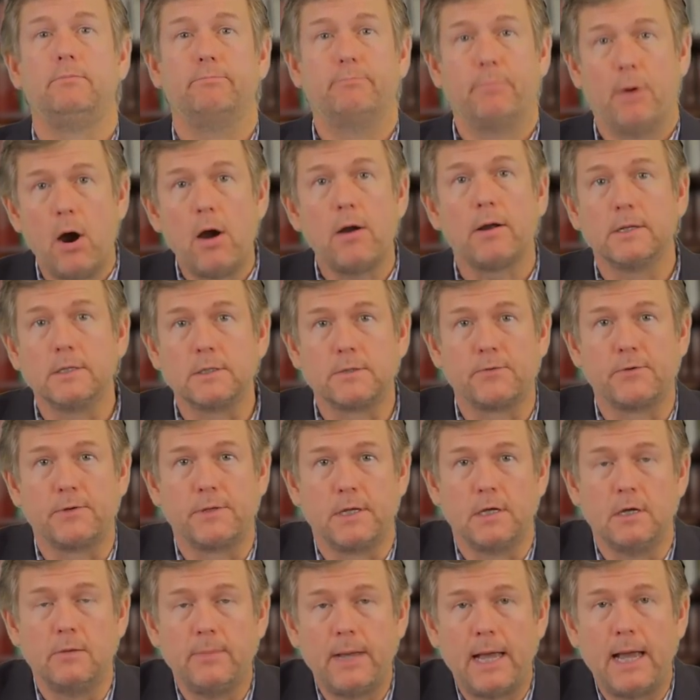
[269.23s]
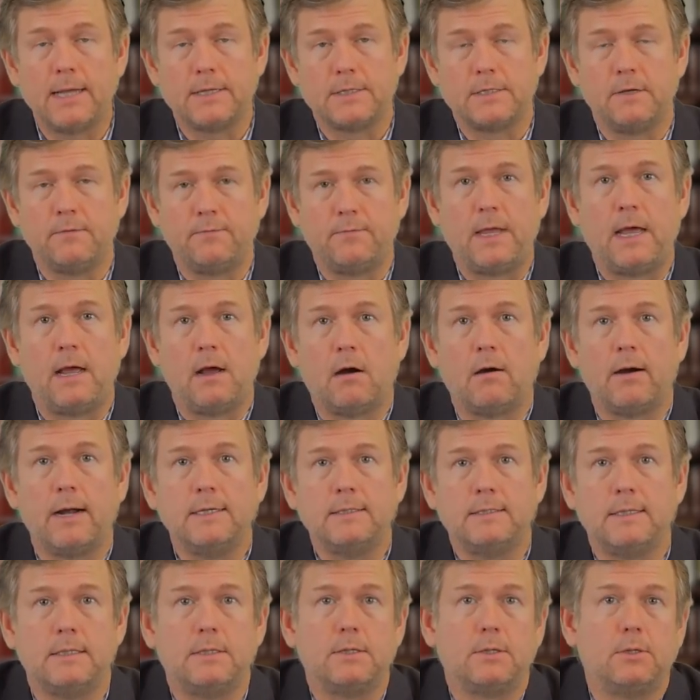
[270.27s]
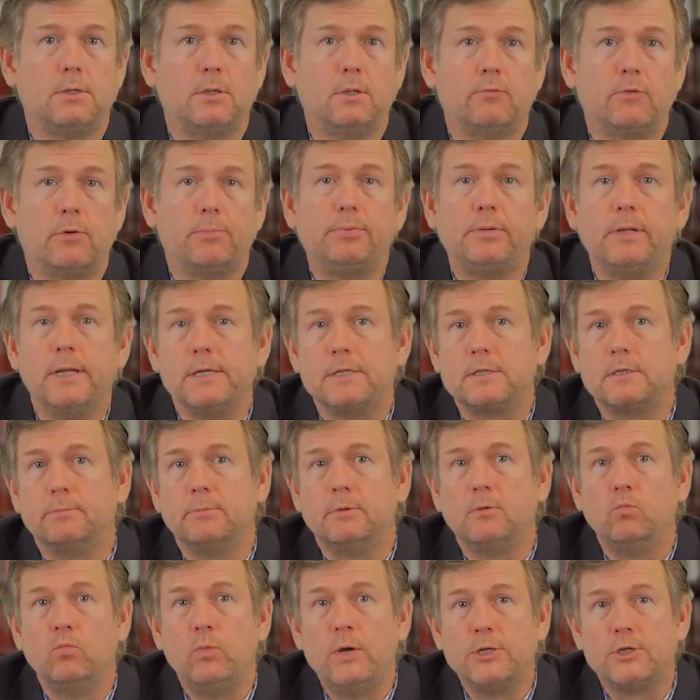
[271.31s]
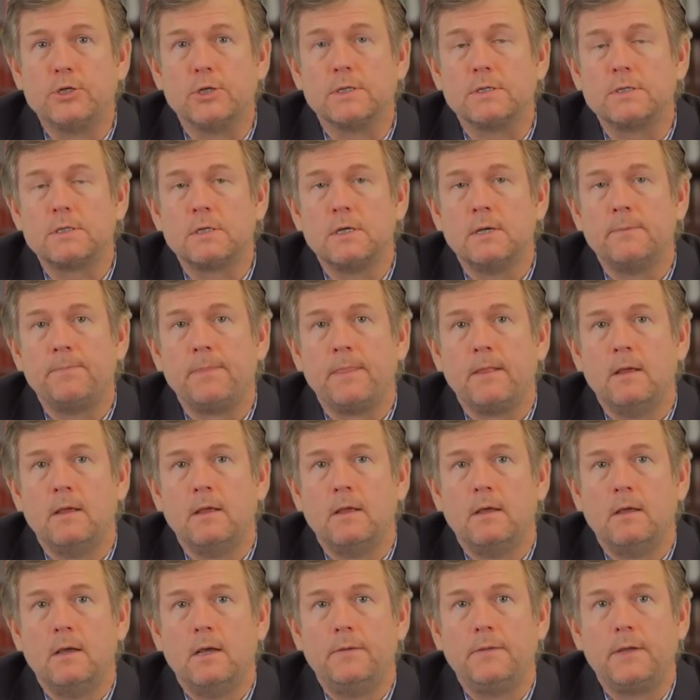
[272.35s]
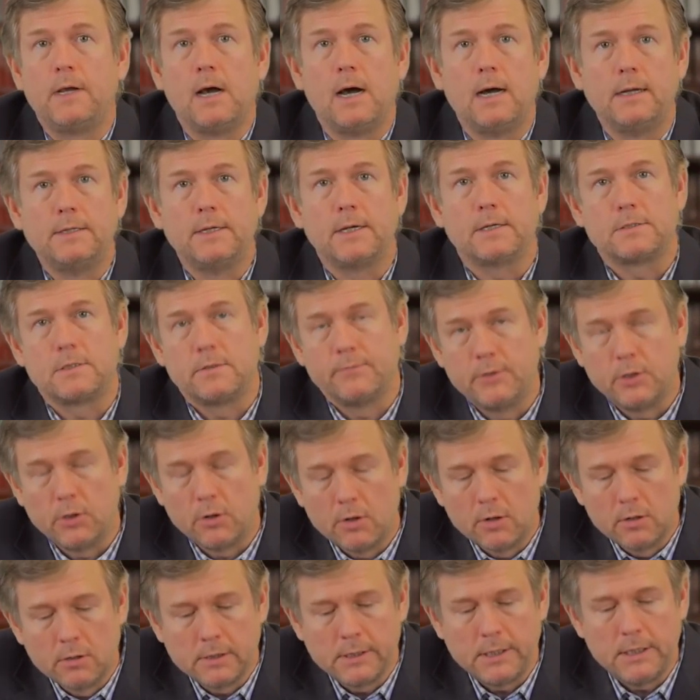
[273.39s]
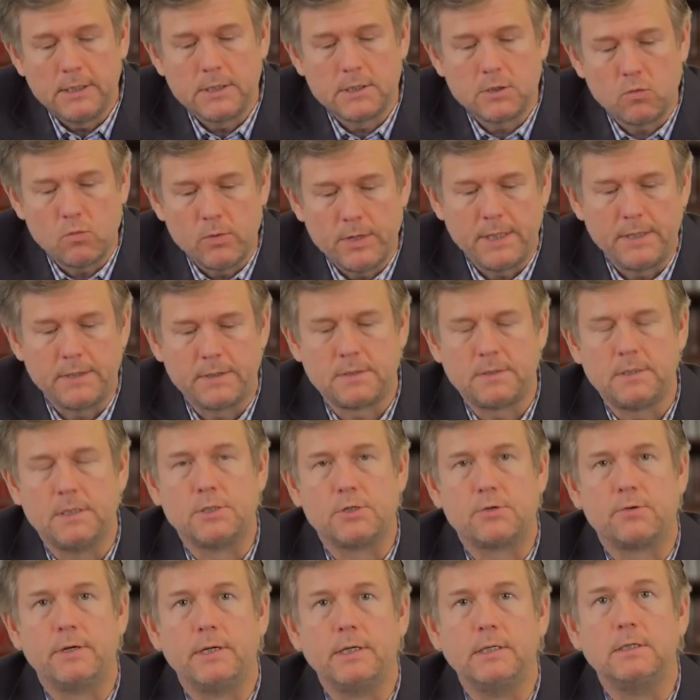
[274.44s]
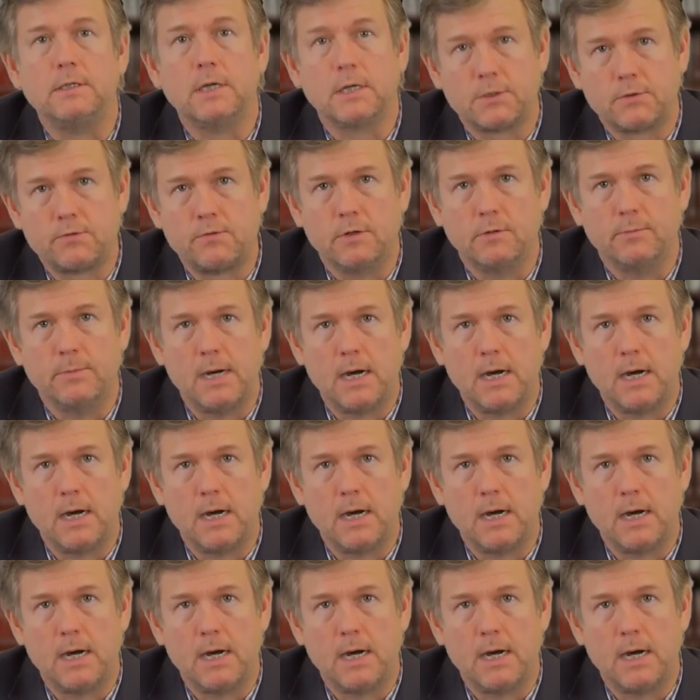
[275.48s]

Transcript: bargains for them as if they are identical replaceable widgets in the context of an early 20th century industrial